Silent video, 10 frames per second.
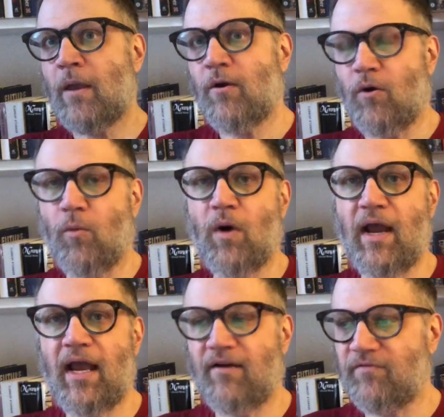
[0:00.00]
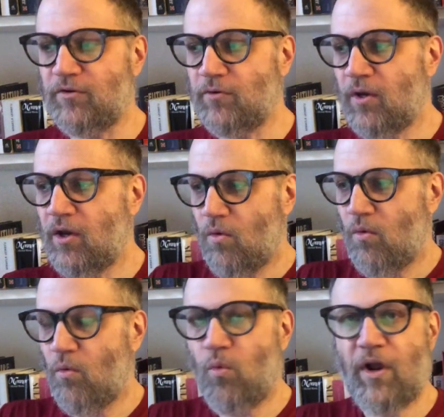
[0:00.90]
or what have you
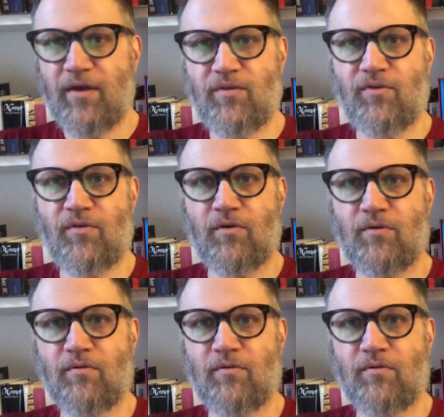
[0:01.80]
with